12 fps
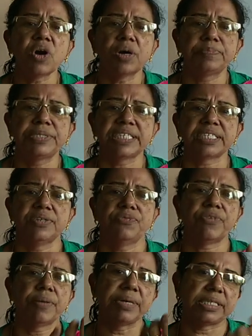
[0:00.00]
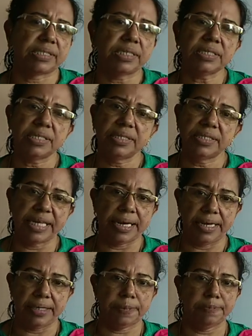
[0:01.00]
object from its
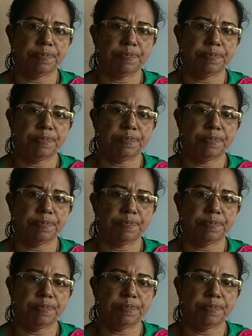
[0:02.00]
center.